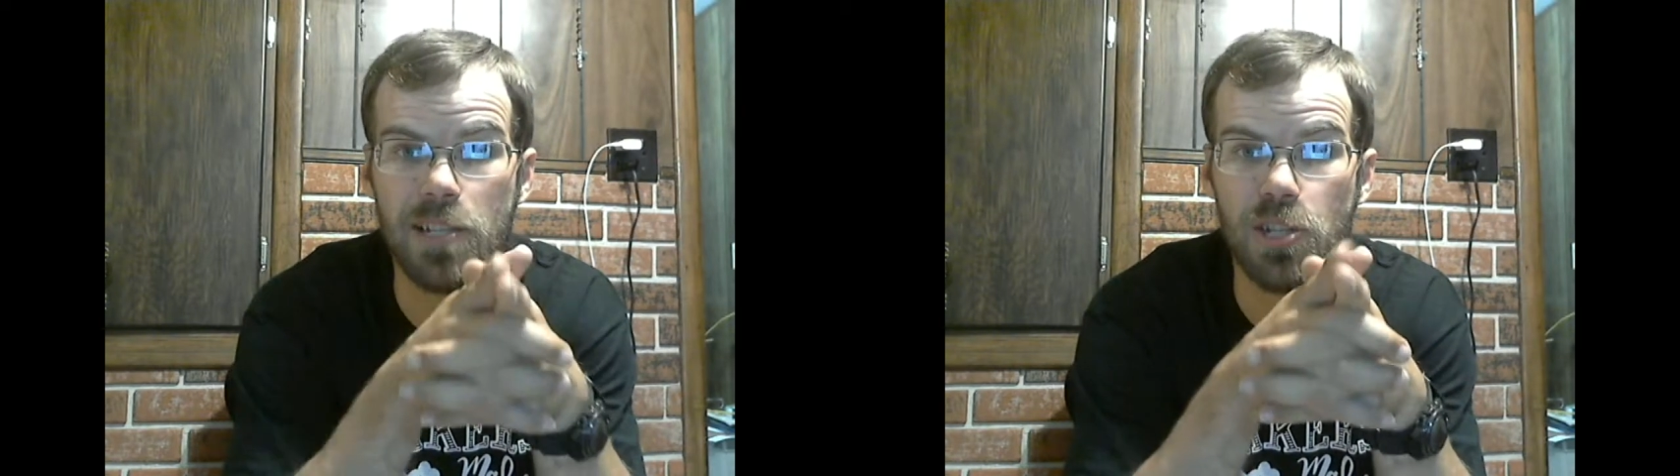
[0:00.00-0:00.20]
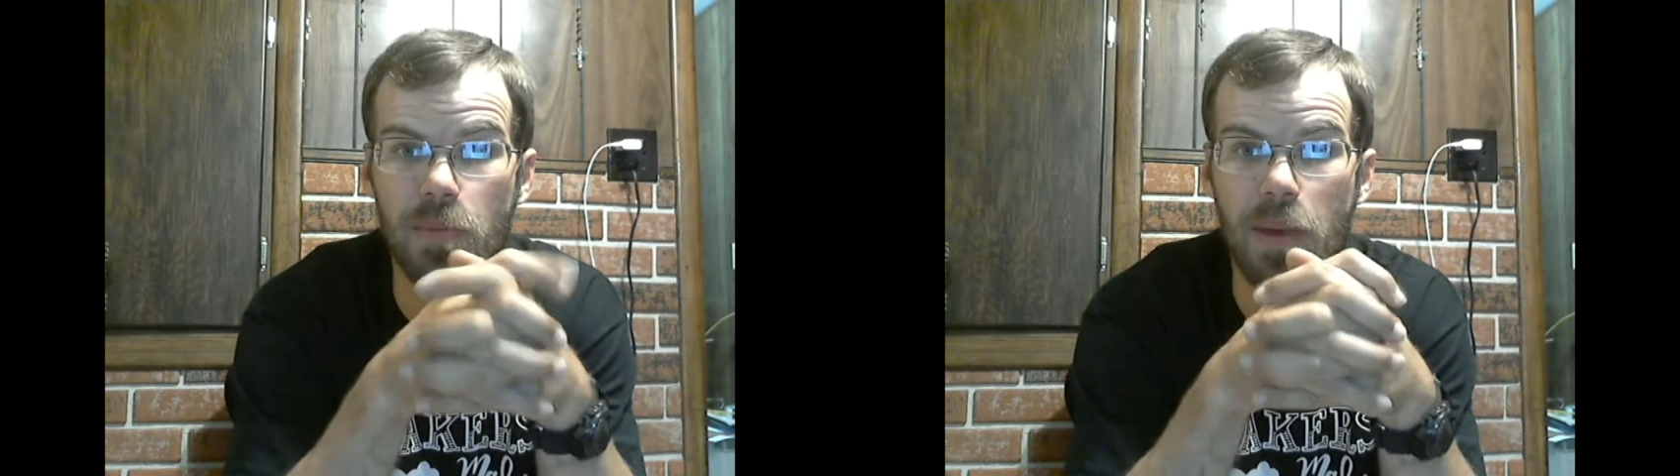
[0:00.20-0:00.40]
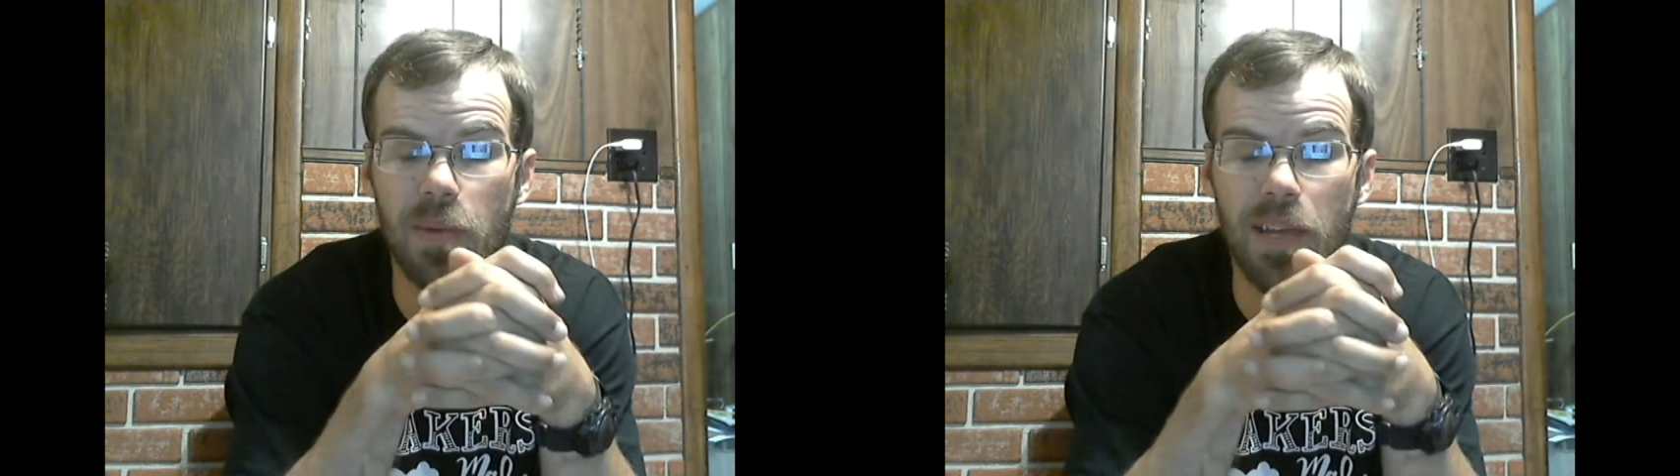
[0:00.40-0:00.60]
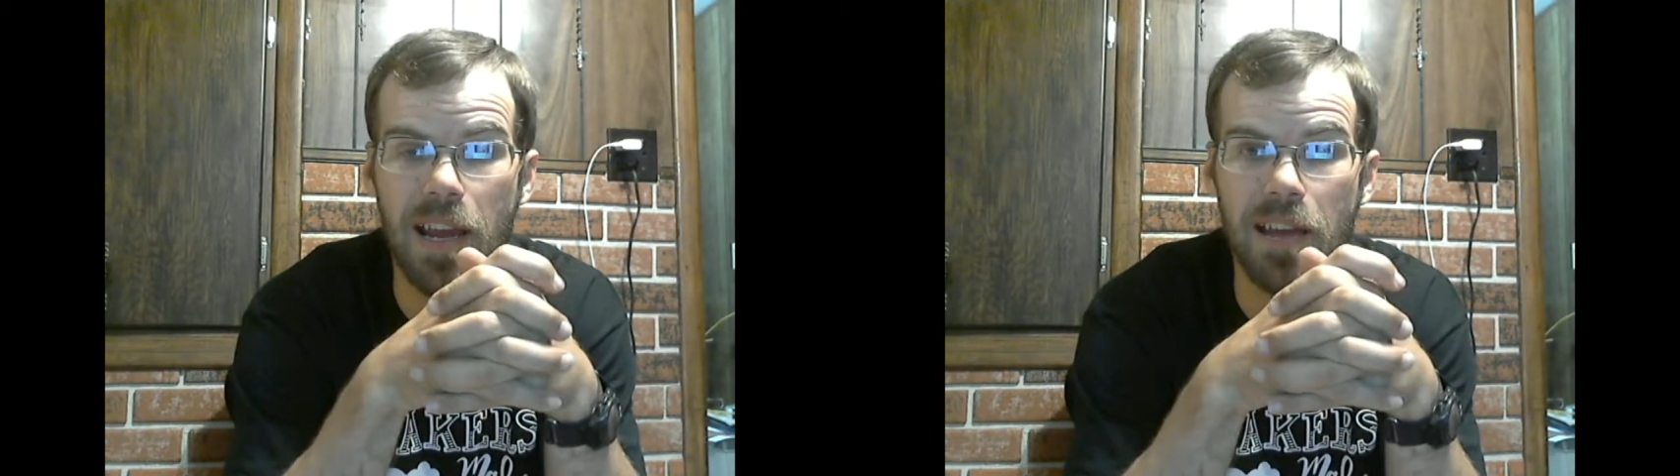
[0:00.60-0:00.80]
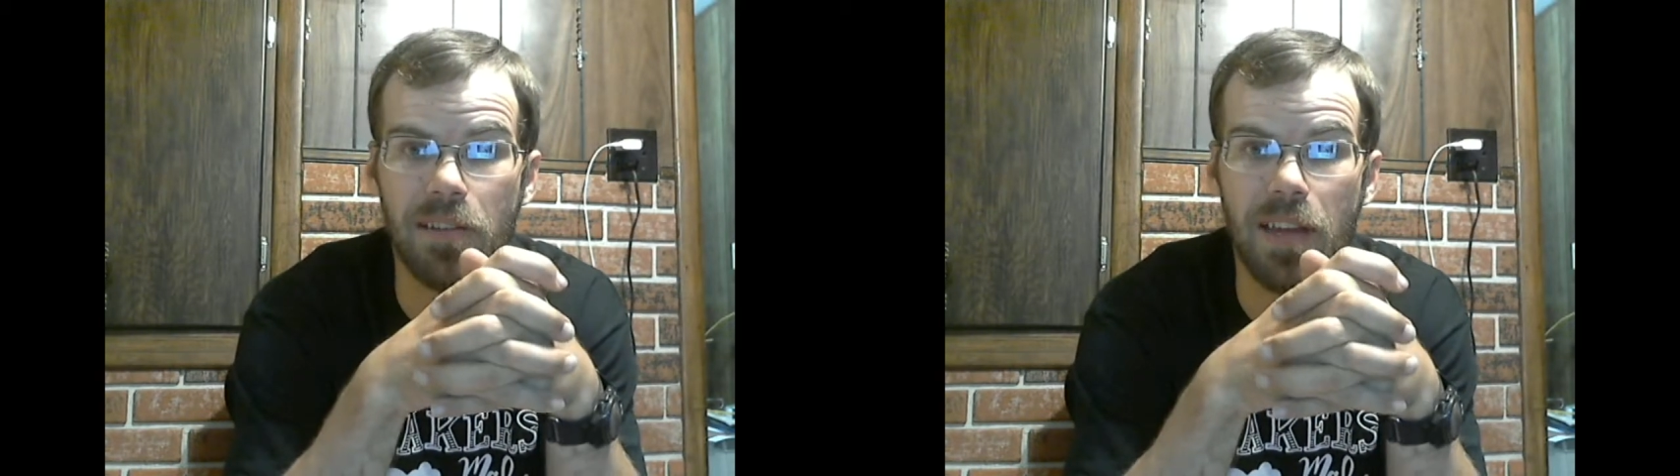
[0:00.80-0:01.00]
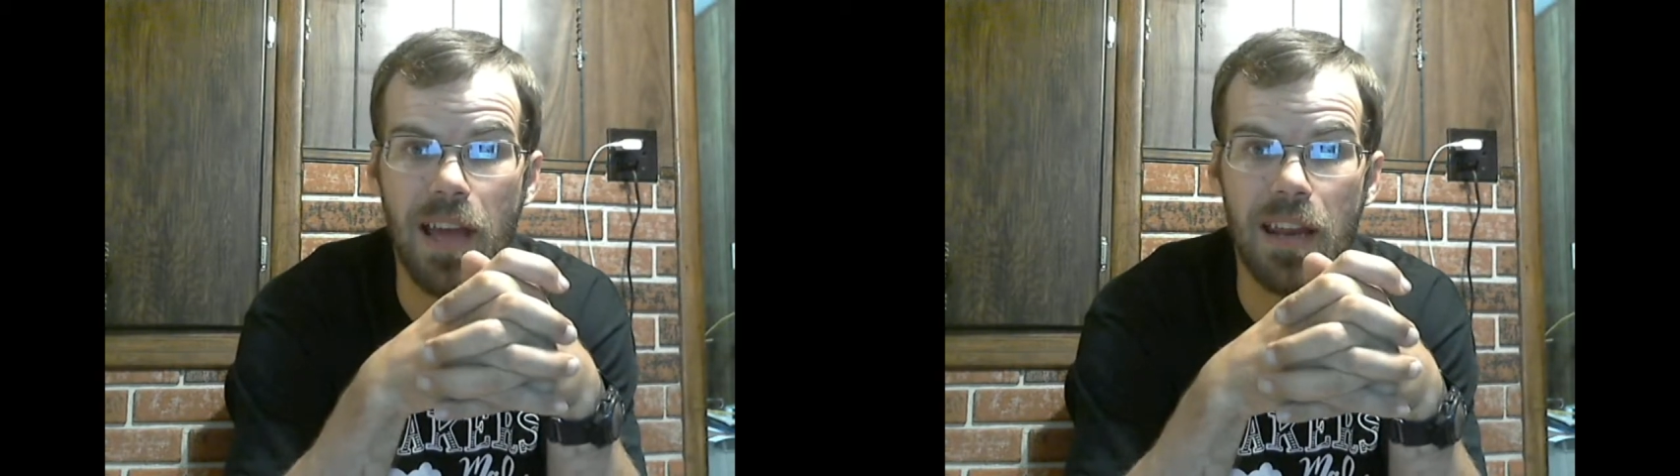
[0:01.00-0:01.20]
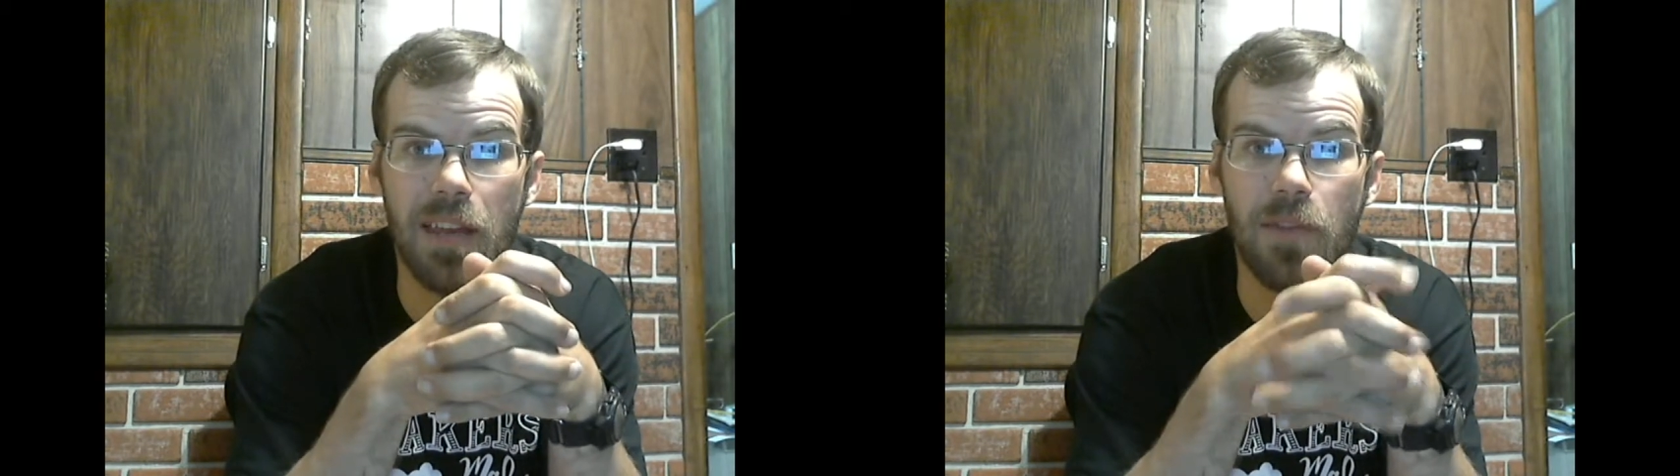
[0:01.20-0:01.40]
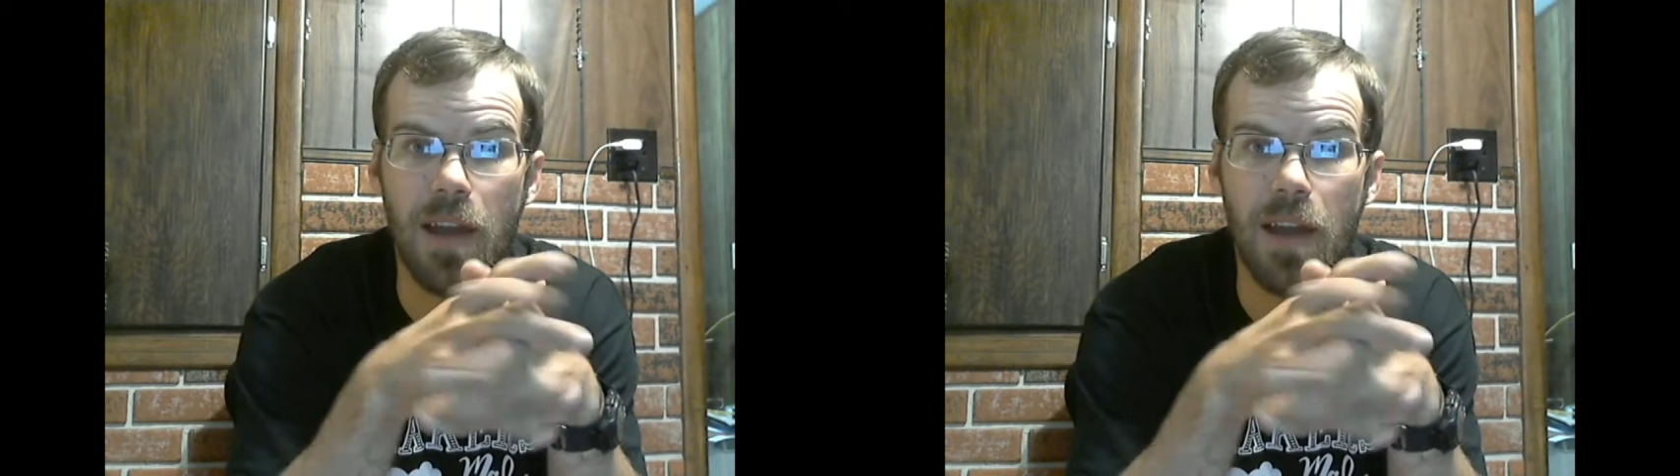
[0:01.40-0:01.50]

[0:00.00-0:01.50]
guys should be able to handle that.